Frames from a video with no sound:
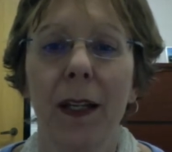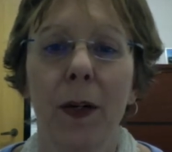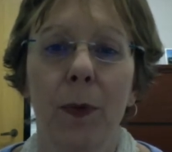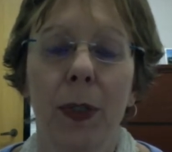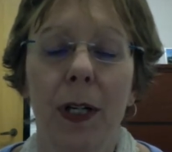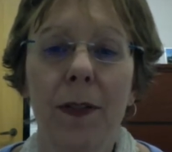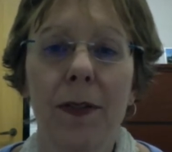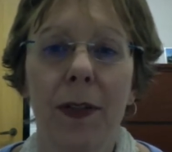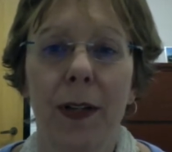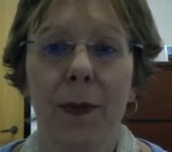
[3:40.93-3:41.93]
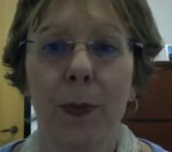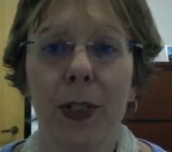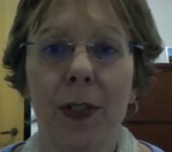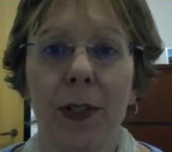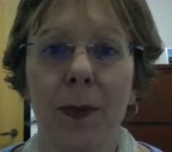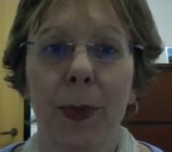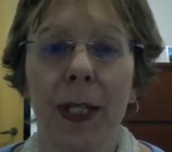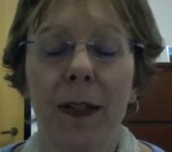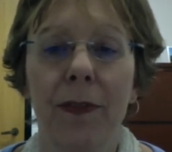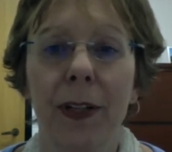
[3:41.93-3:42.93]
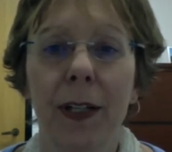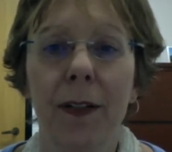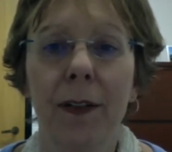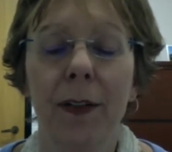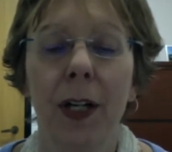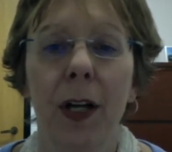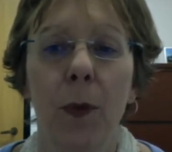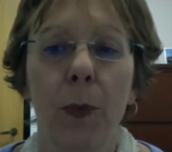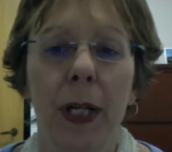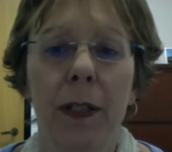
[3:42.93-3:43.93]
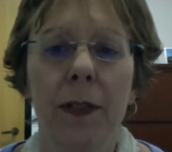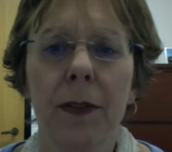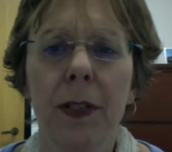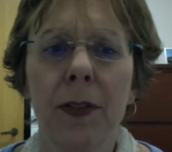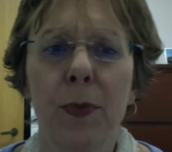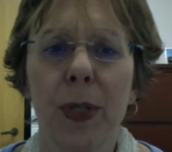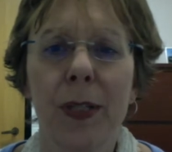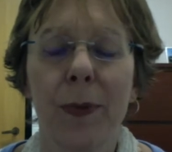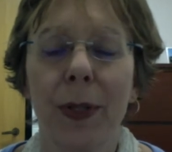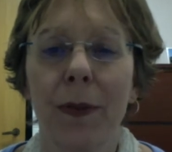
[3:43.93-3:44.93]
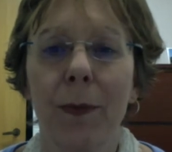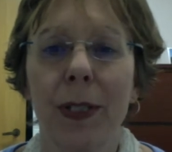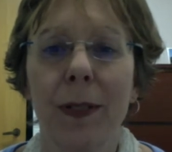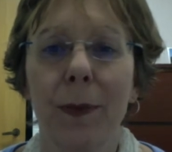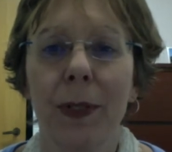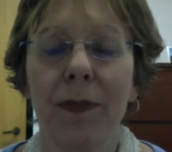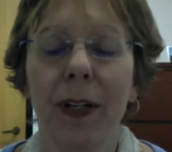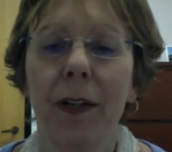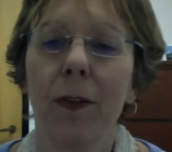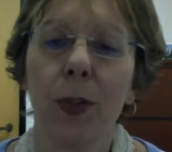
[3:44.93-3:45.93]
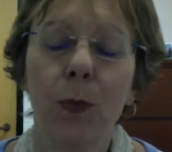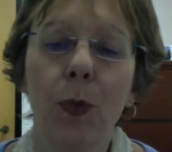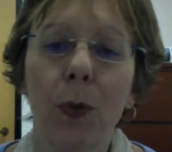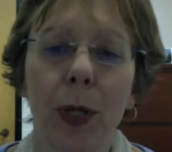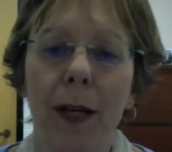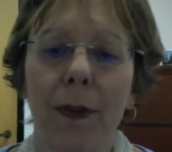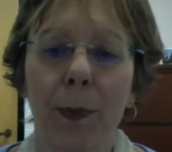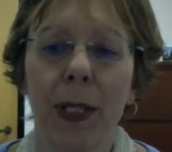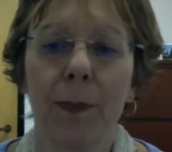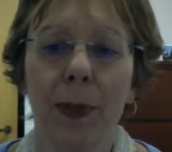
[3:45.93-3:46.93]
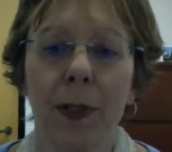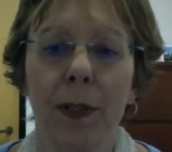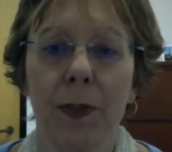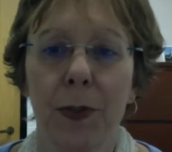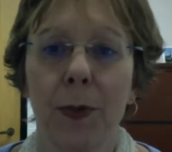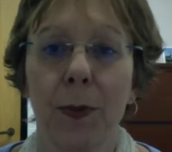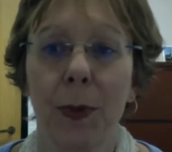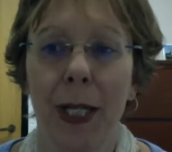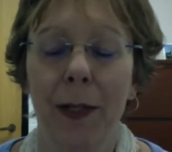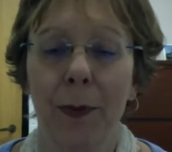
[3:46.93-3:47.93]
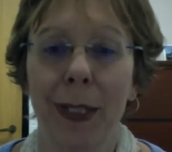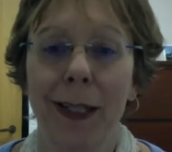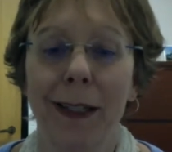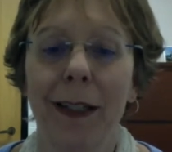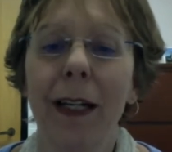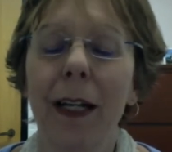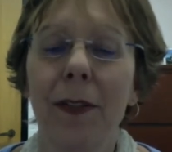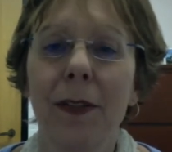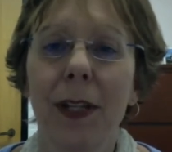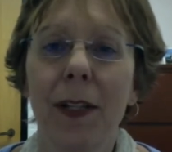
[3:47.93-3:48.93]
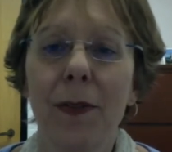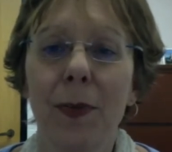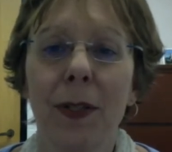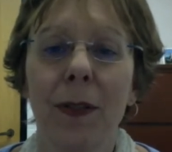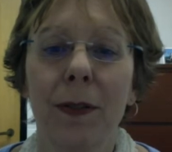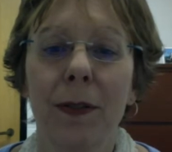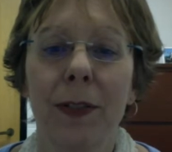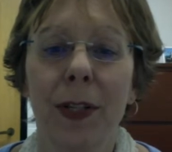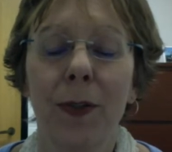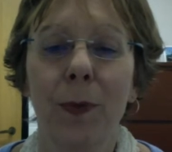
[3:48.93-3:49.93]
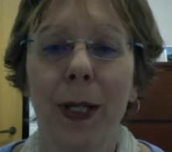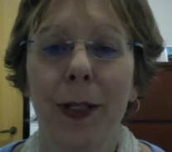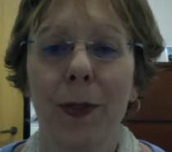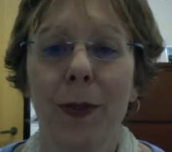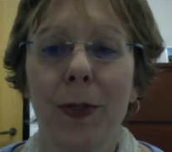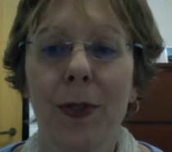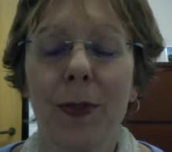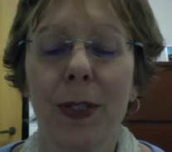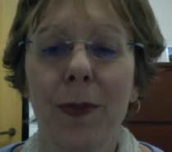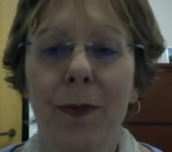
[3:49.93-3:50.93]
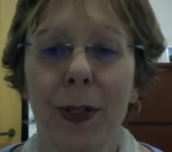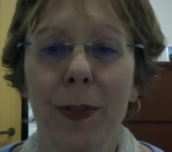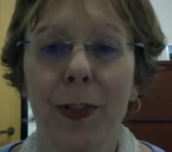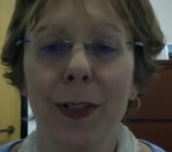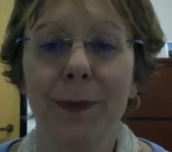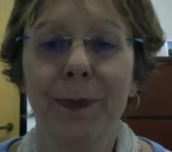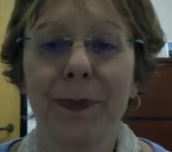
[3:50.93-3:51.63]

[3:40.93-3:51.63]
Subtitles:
We'll also have a midterm and a final, but during those weeks when we have the midterm and a final, you won't have a paper due that week. So that's what the general way the course is going to function.